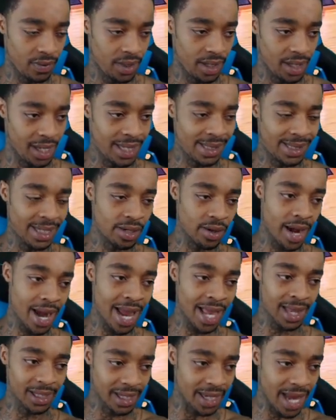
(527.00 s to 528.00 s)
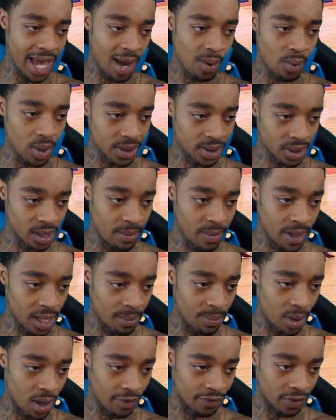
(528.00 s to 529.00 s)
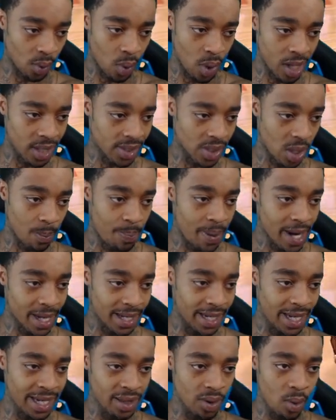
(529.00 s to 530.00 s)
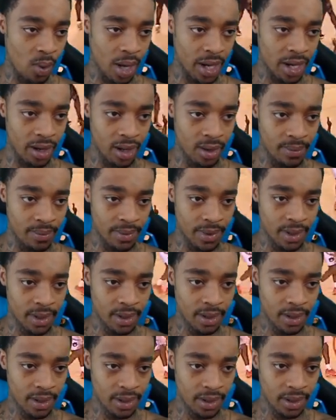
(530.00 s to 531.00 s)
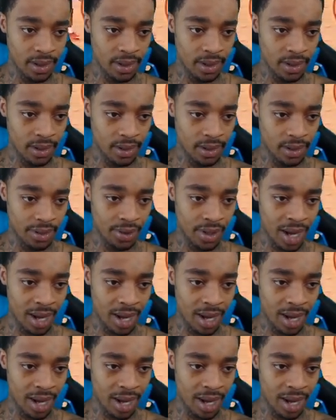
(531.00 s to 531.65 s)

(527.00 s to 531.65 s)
It's either Anthony Edwards or LaMelo Ball. If the Warriors don't pick either one of them, you know what